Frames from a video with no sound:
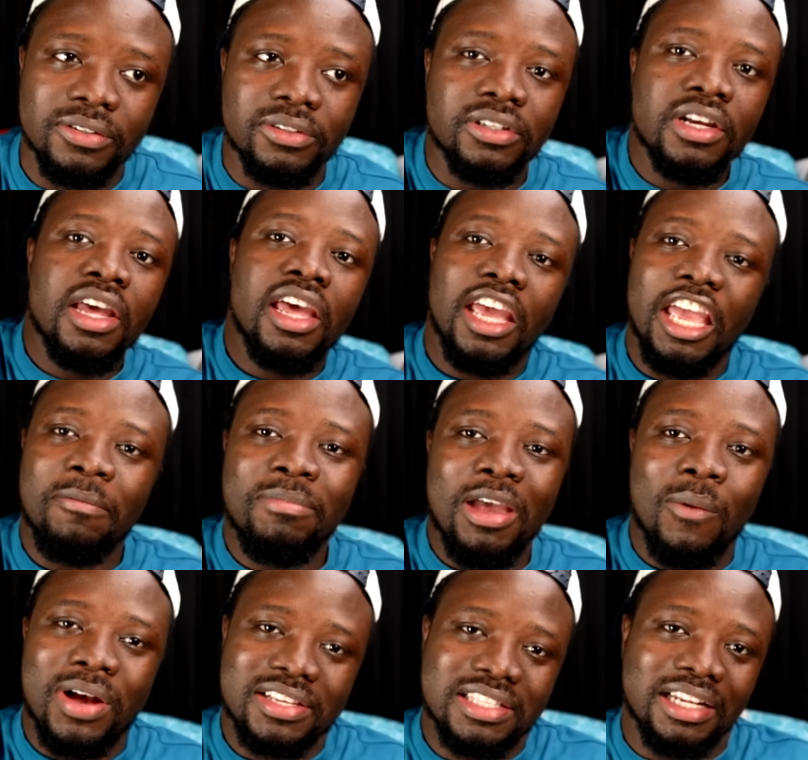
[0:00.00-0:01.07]
know, maybe I
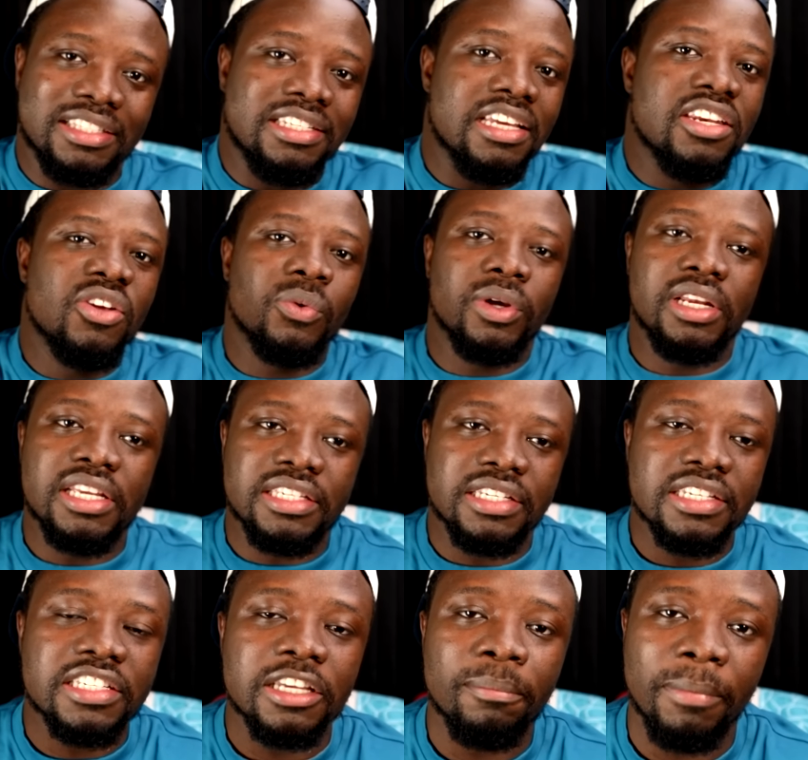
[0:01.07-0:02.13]
was starting a new
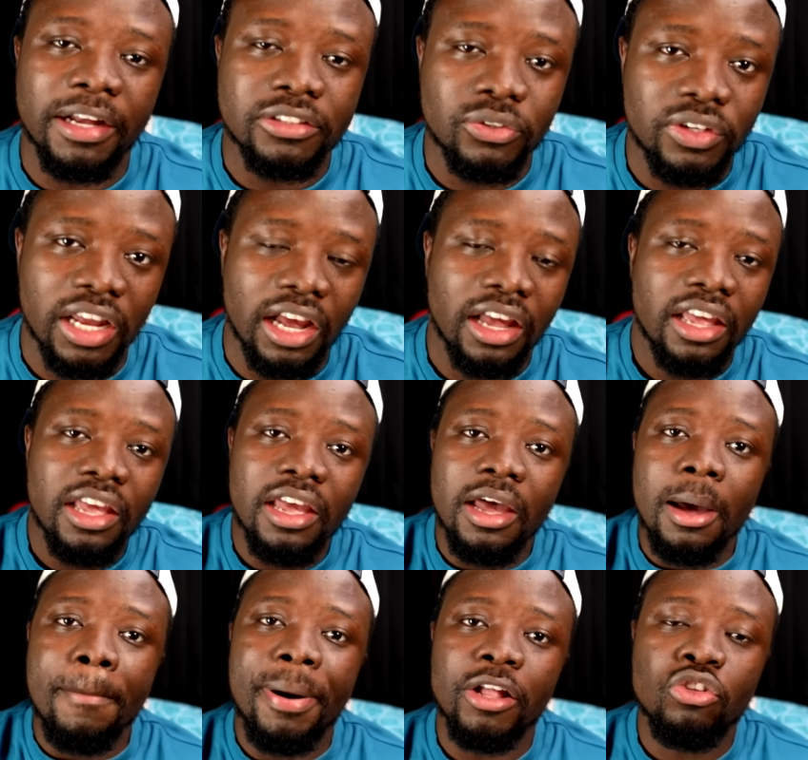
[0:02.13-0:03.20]
relationship, but you know,
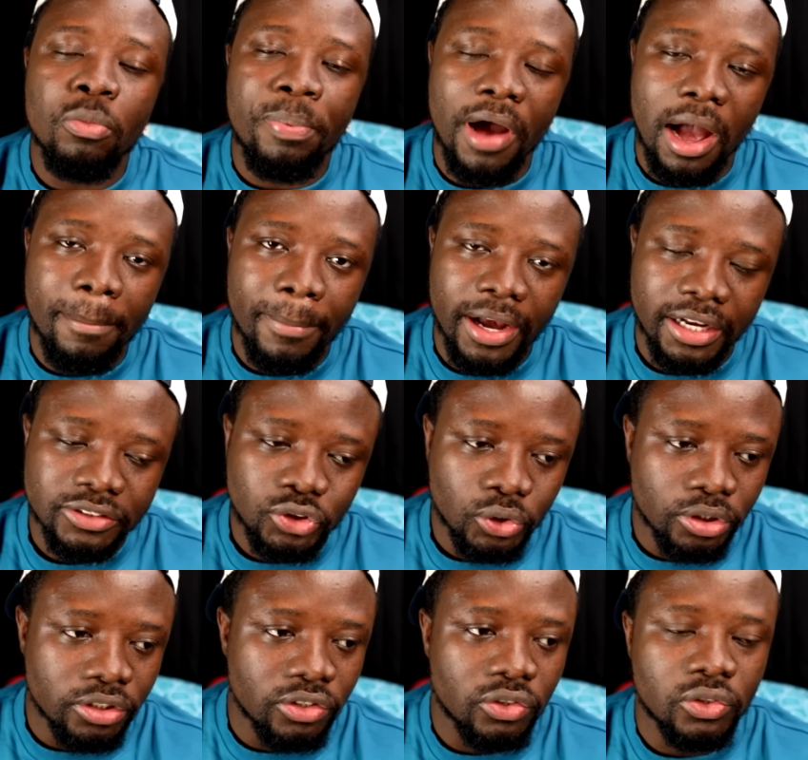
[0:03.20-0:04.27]
Patupama, so,
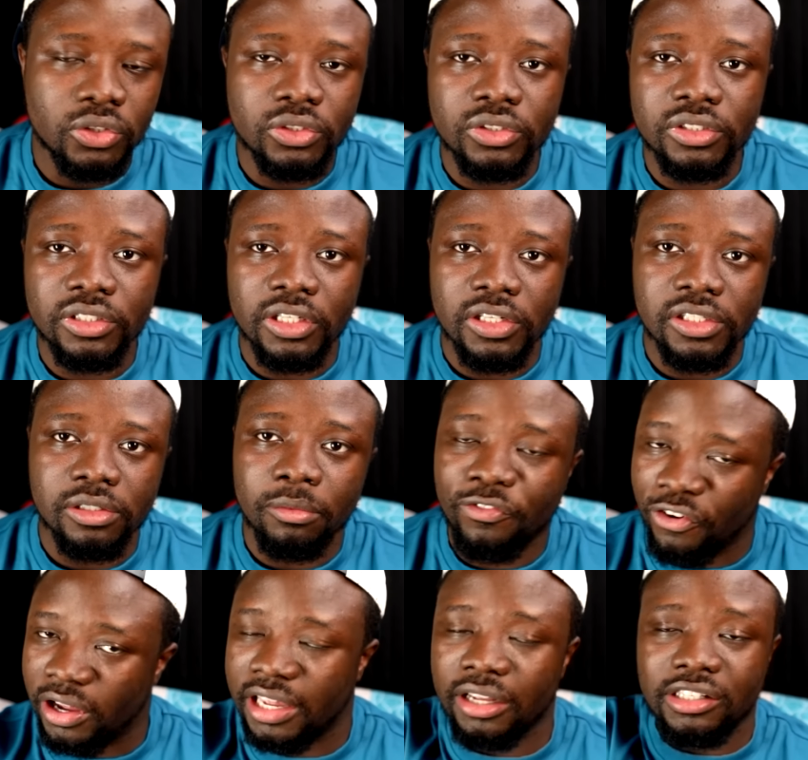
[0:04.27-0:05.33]
you know,
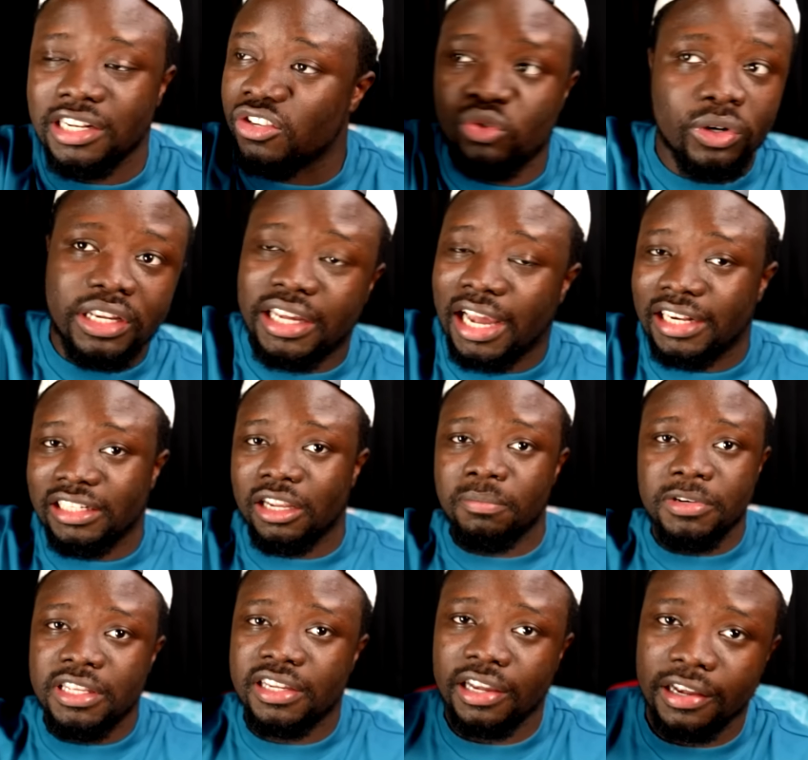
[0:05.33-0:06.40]
forget, disregarding
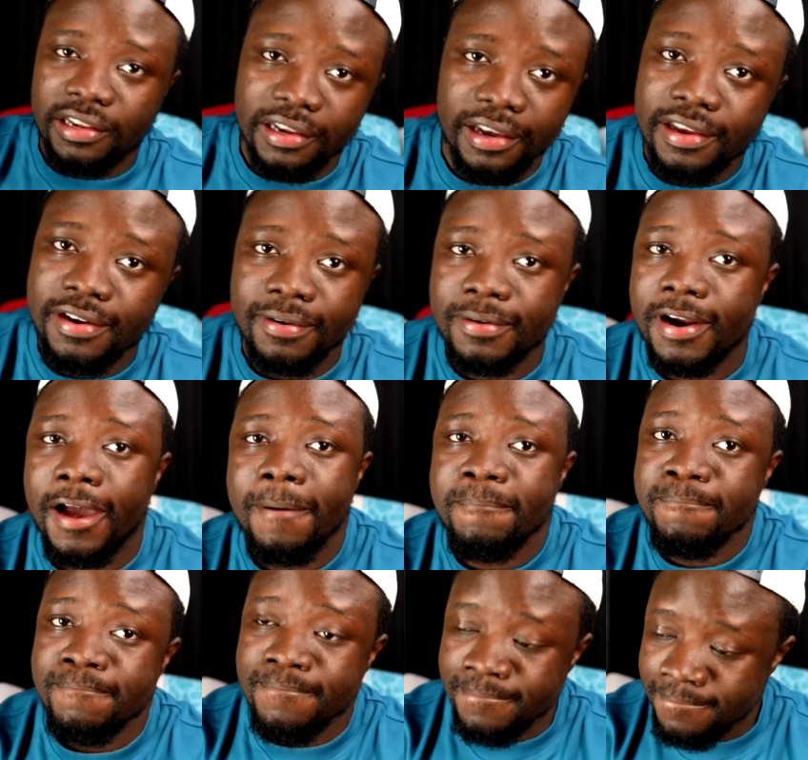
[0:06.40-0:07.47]
him, Dikan Kaya, no crap.
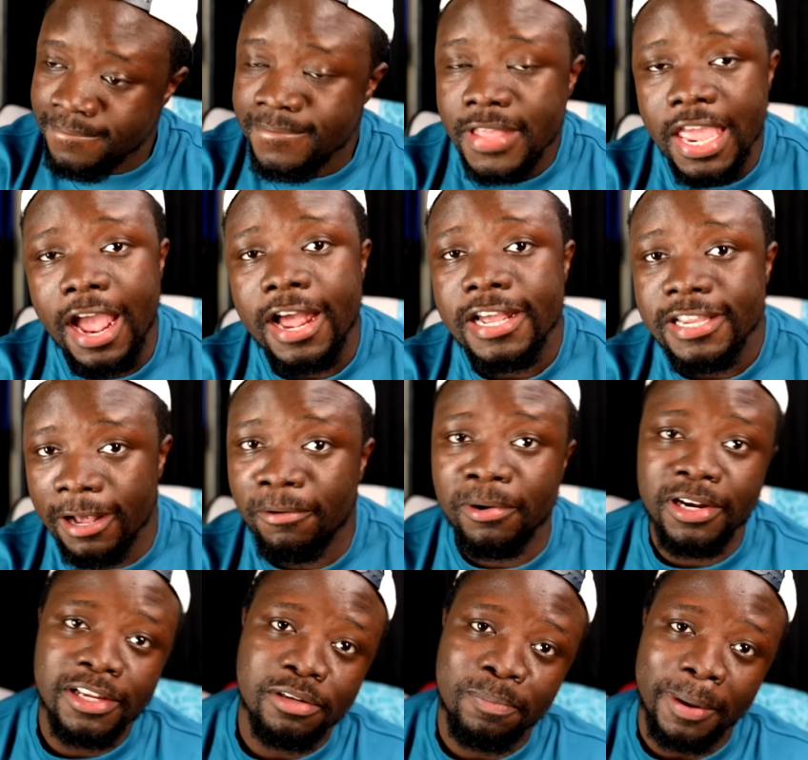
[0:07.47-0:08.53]
Yeah, you're called this